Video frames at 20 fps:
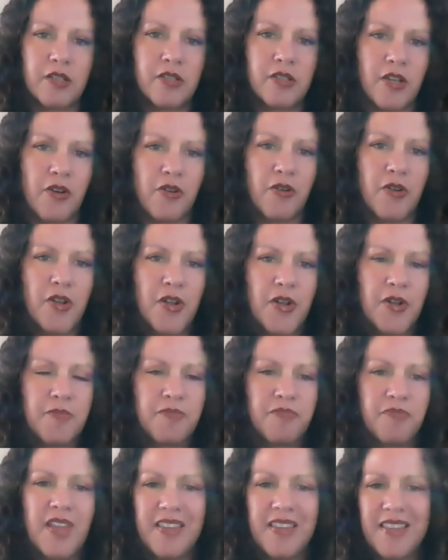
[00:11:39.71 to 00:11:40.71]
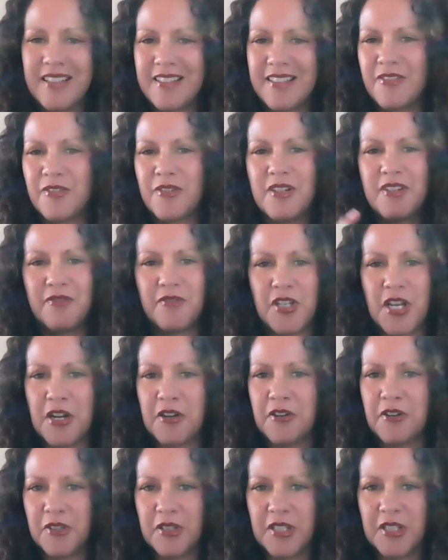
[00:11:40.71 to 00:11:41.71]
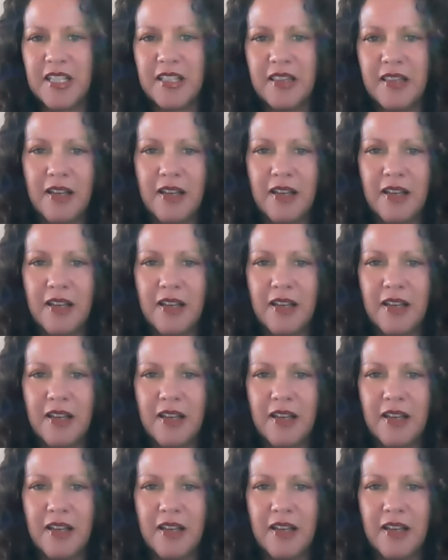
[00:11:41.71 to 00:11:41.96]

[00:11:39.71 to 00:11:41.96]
So that's sort of generally